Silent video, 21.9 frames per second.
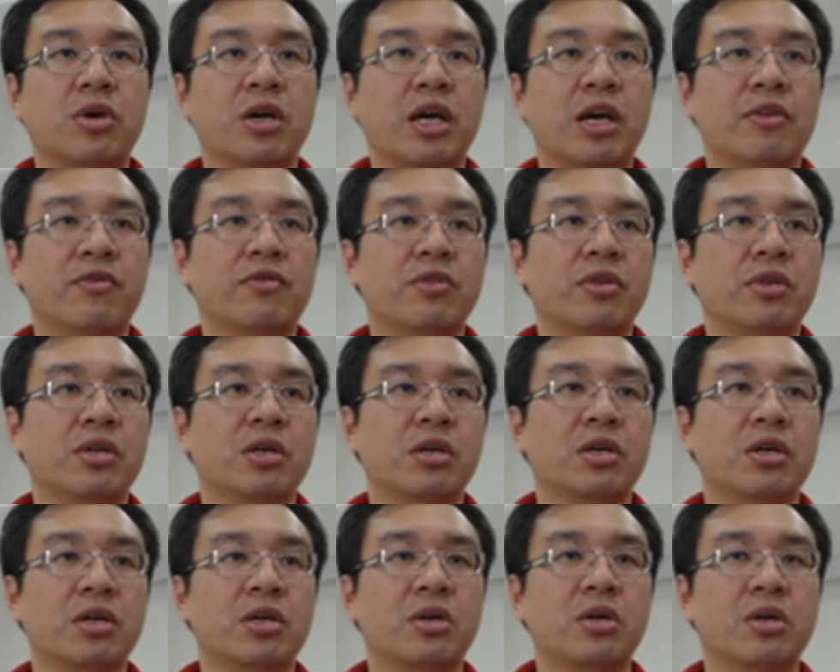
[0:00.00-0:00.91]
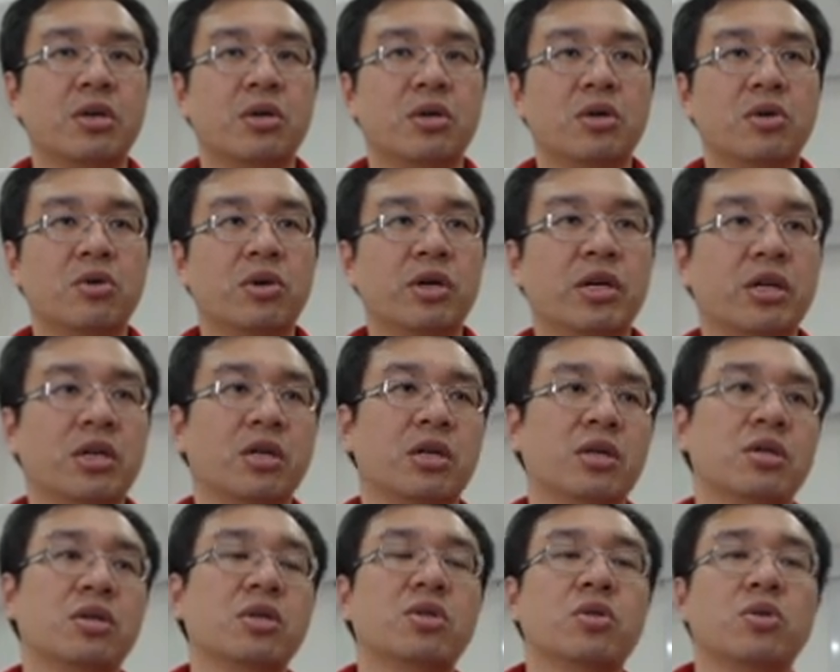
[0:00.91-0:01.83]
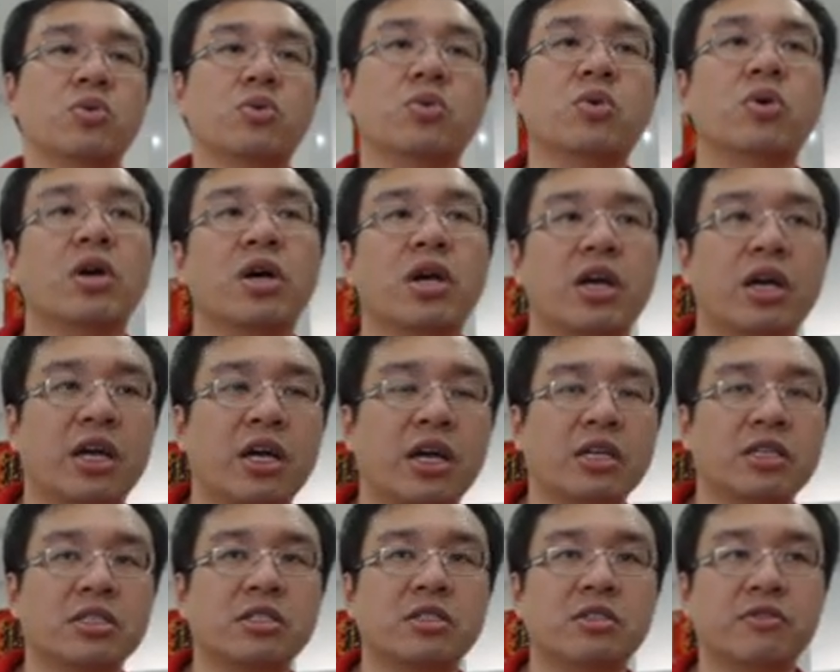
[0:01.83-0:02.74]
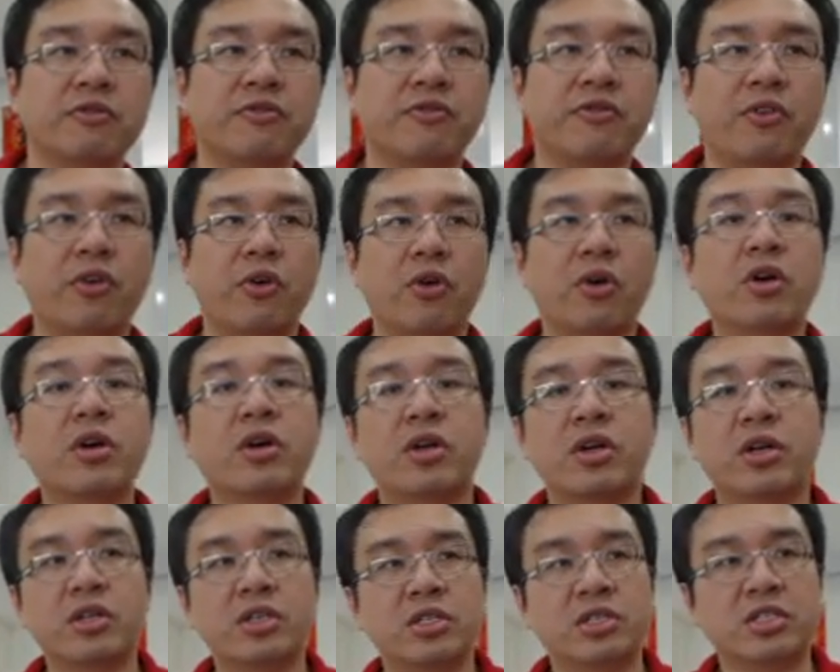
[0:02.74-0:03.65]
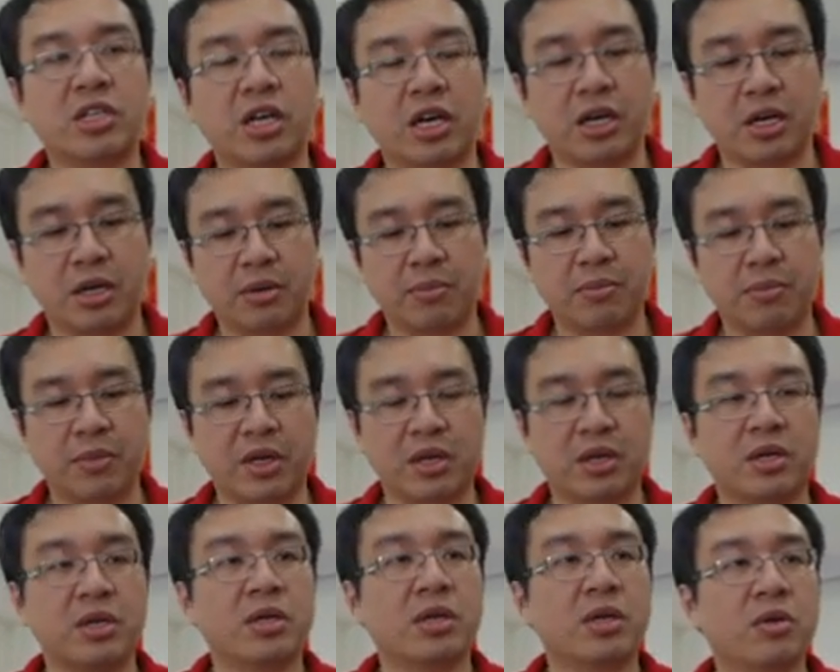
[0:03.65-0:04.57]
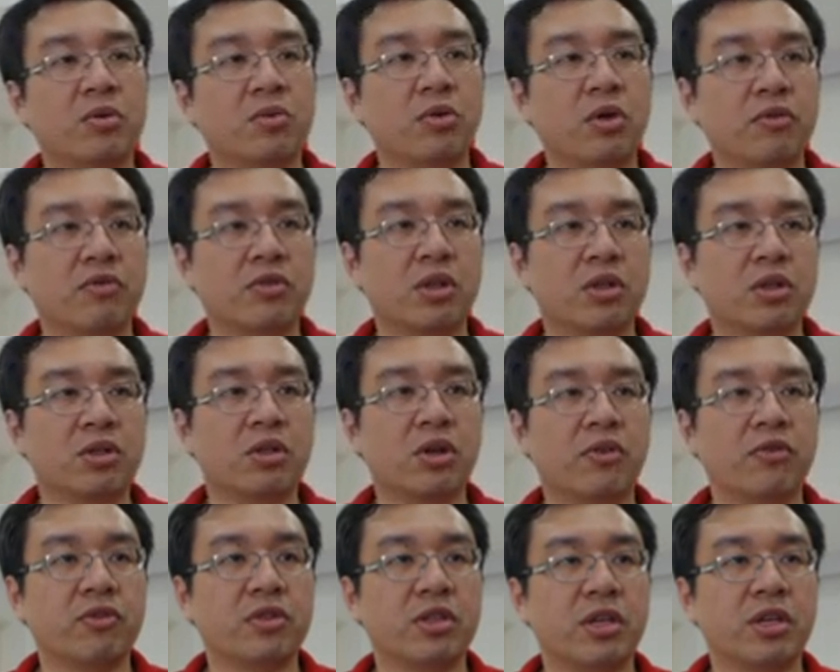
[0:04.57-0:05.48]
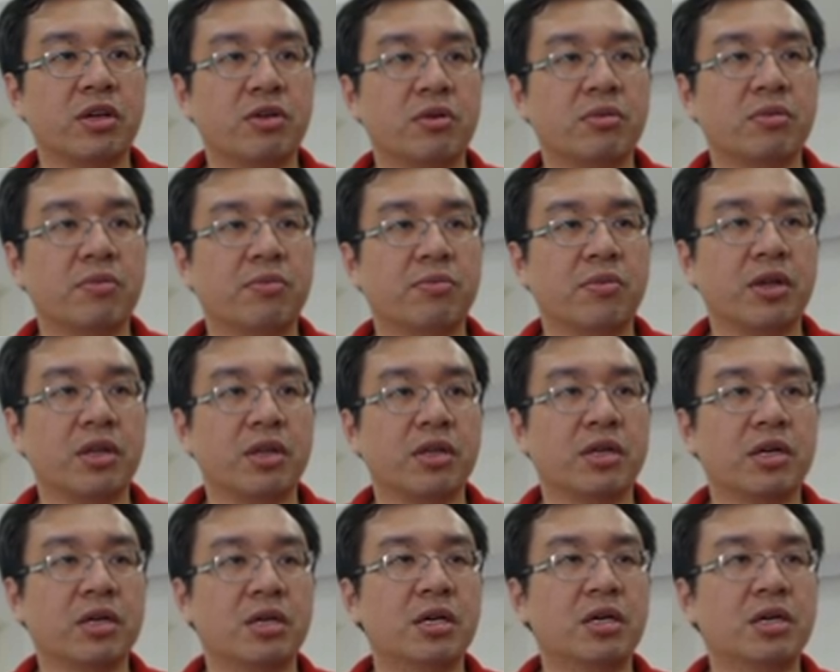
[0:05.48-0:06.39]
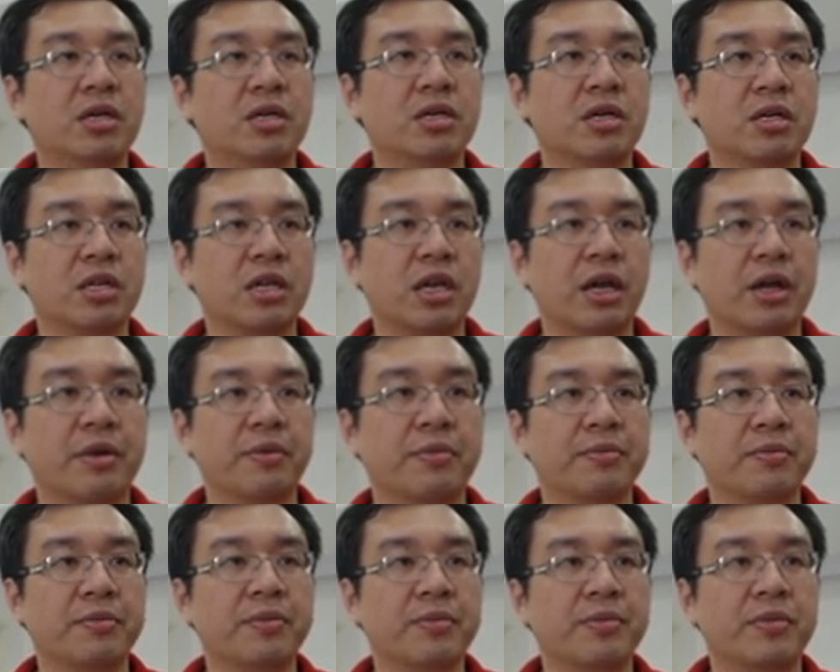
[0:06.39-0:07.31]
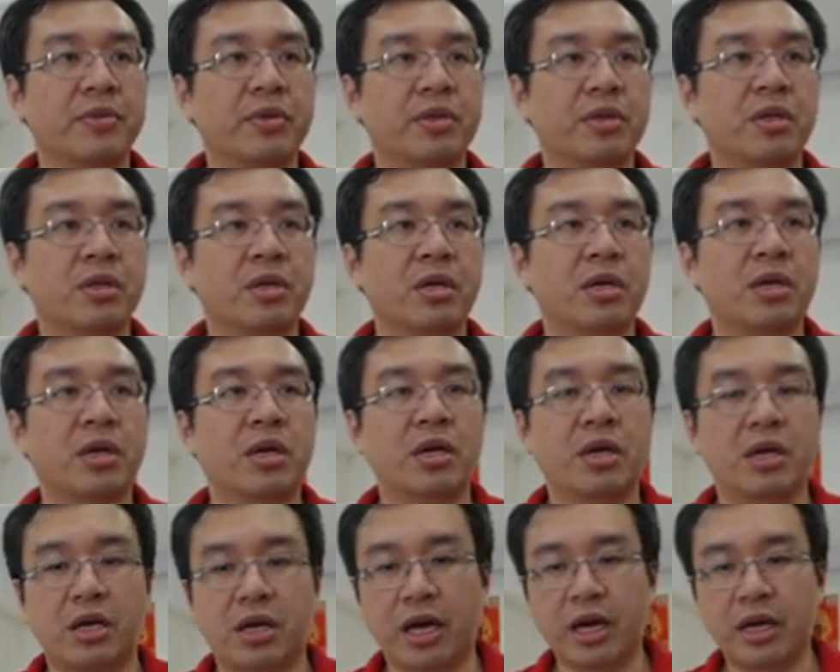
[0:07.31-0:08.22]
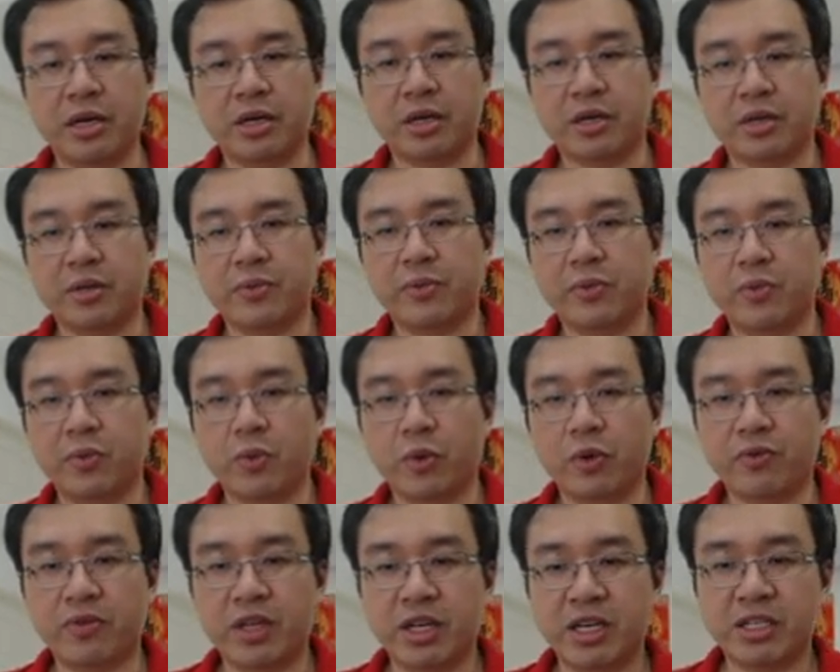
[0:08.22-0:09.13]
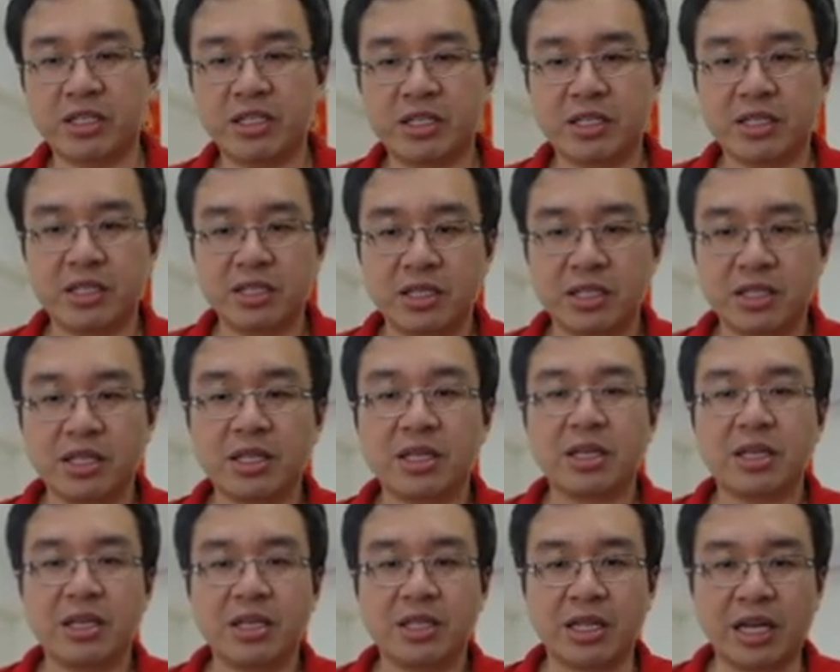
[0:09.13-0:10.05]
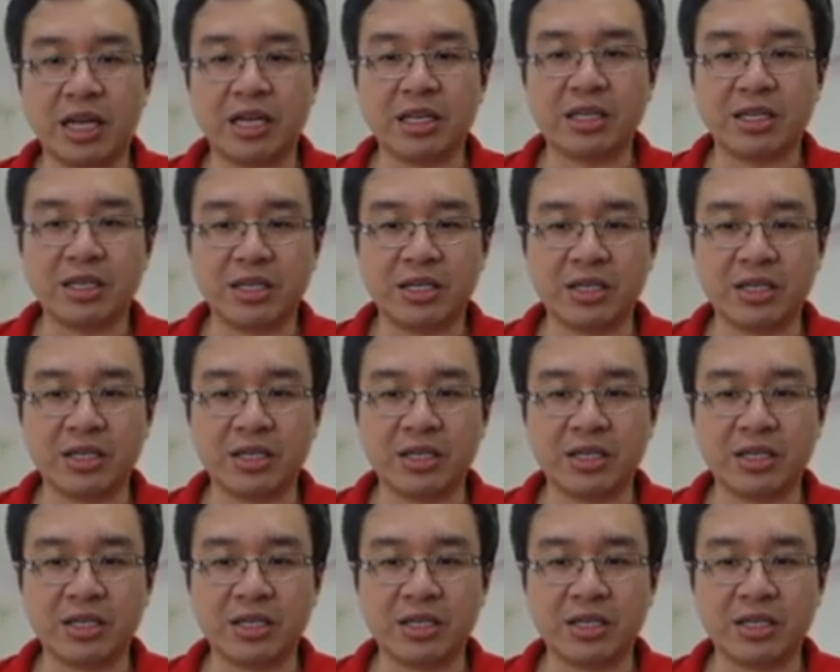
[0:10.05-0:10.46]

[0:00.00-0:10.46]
have the queen to h4 checkmate with the dovetail mate again. And with this, thank